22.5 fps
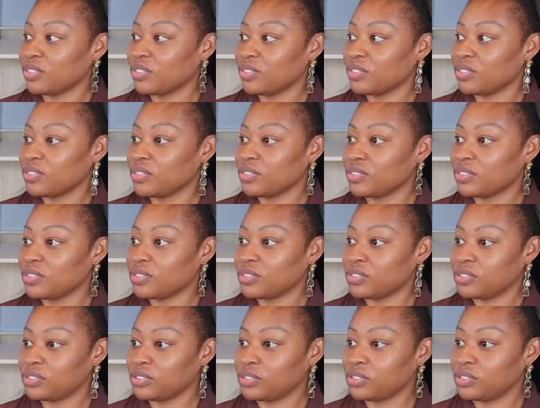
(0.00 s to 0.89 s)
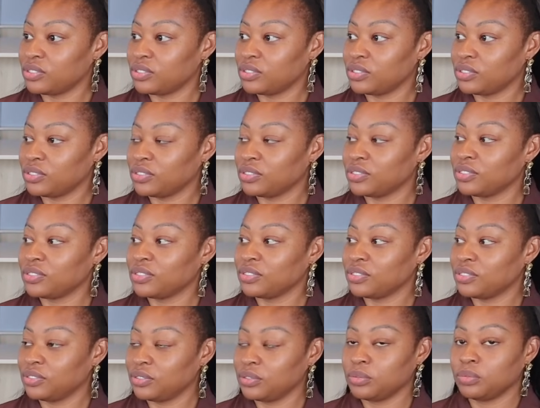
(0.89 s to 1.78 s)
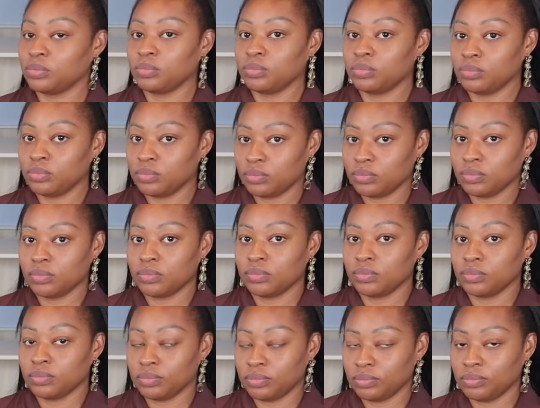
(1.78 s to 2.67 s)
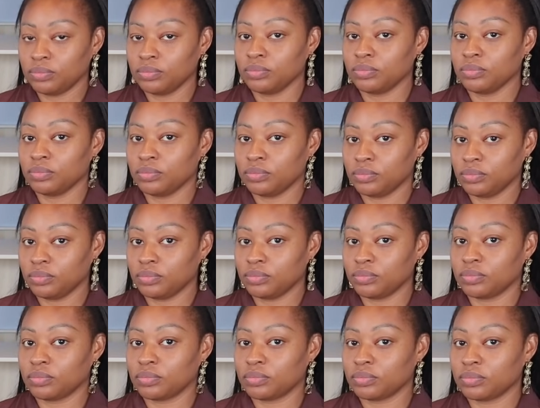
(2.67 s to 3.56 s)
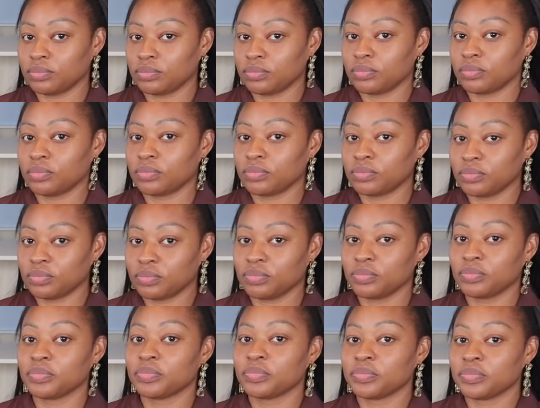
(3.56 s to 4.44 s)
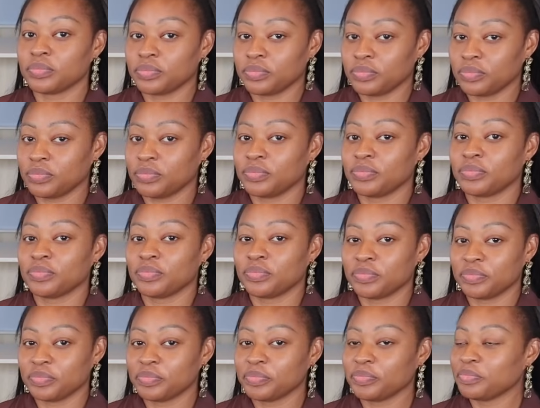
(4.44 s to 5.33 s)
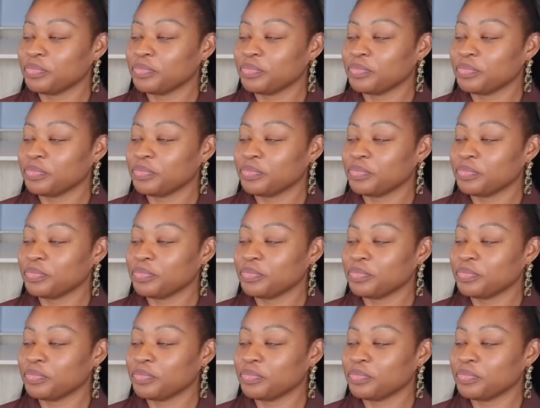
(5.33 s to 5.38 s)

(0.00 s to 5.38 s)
The person shown says nothing.